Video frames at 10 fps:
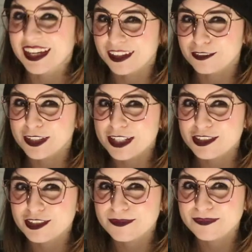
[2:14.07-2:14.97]
can't reach.
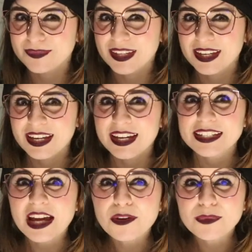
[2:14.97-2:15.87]

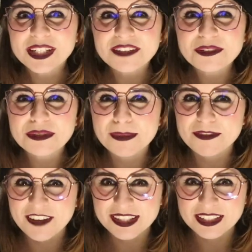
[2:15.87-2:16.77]
Now I want to give you some
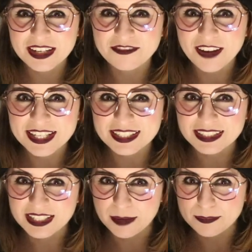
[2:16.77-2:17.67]
advanced advice
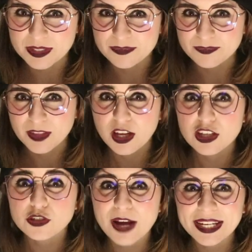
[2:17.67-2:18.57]
and tips.
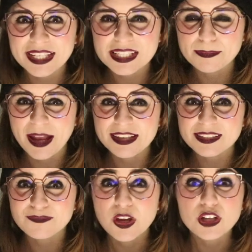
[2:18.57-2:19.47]
Tracking spies.
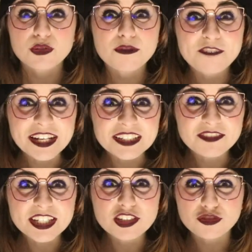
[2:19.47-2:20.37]
To
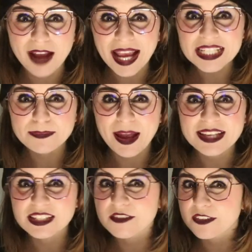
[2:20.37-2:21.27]
effectively track
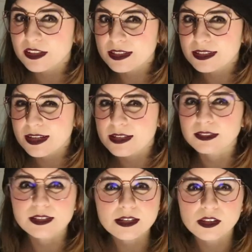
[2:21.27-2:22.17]
spies, the villains need to
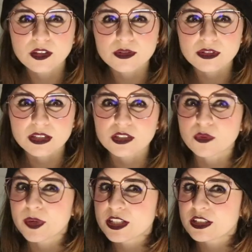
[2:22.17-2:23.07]
listen closely
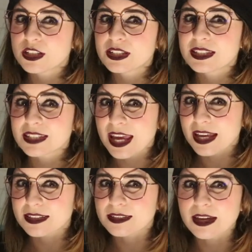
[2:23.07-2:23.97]
to which
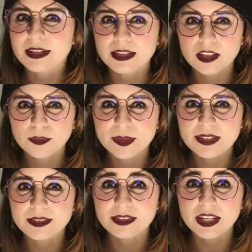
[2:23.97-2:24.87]
scans and
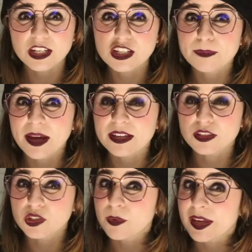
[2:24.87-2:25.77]
earpieces each spy
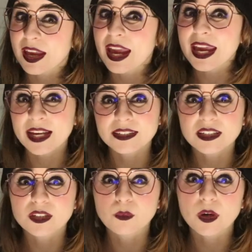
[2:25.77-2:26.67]
is doing, and
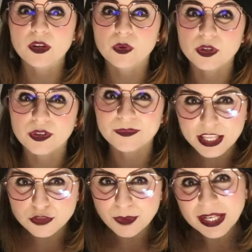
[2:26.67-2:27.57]
in what order.
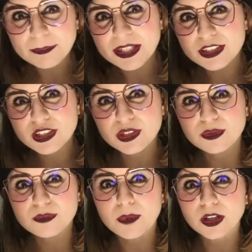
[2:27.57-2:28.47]
It's recommended to
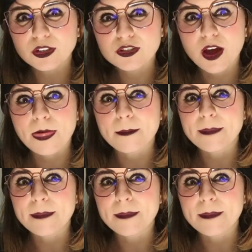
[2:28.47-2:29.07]
use markers on the